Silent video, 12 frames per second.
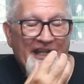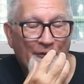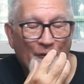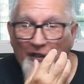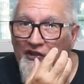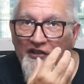
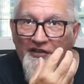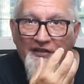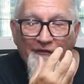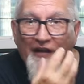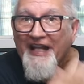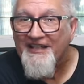which
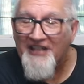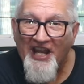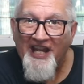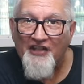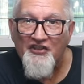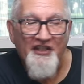is
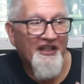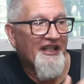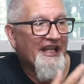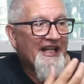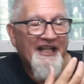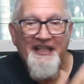
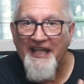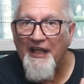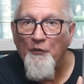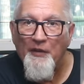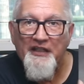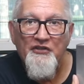fantastic, and I
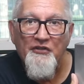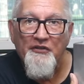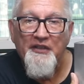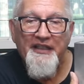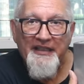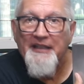can't wait to